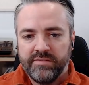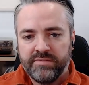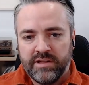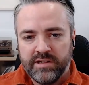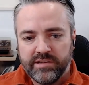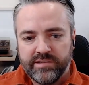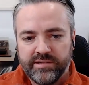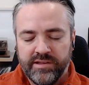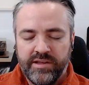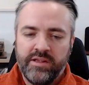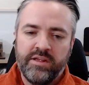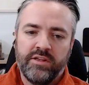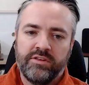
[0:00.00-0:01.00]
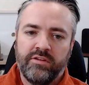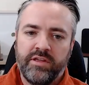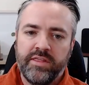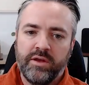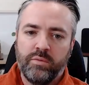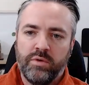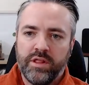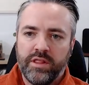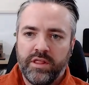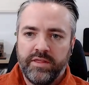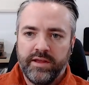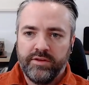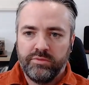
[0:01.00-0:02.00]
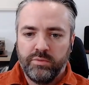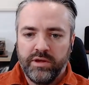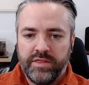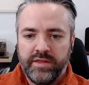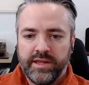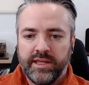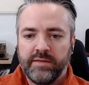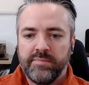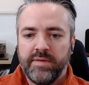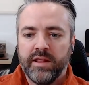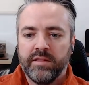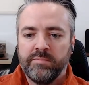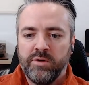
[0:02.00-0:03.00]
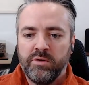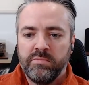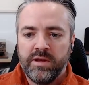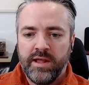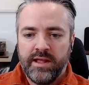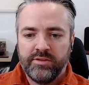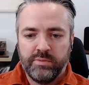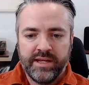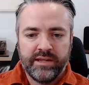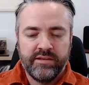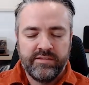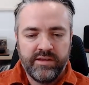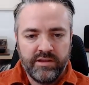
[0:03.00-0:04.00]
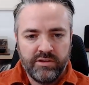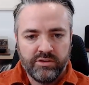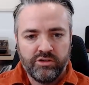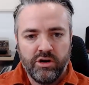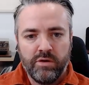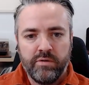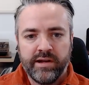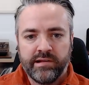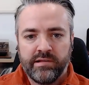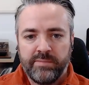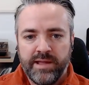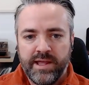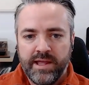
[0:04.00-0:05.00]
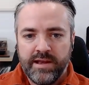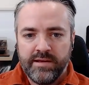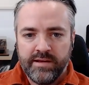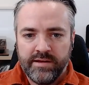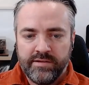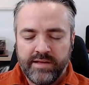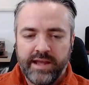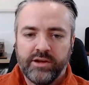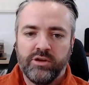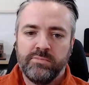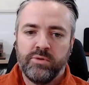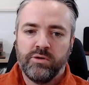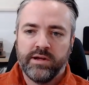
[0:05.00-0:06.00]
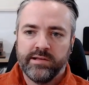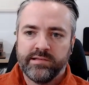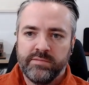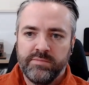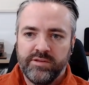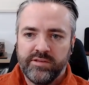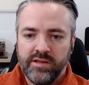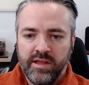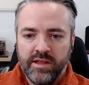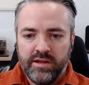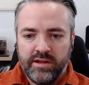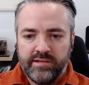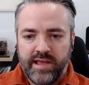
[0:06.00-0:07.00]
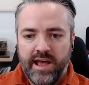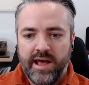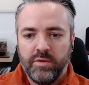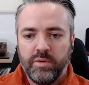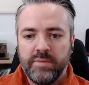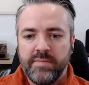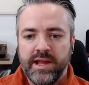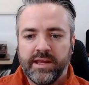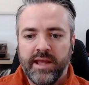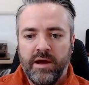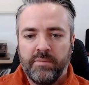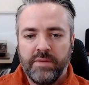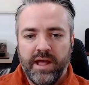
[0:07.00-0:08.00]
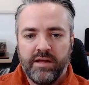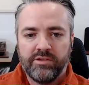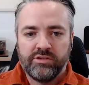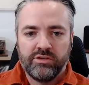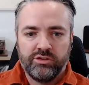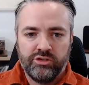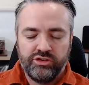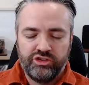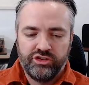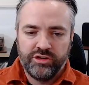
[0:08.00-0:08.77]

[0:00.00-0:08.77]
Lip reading: flux. So I think one of the things we're thinking about at the moment as we continue to grow and expand and take on more customers is how do we make our solution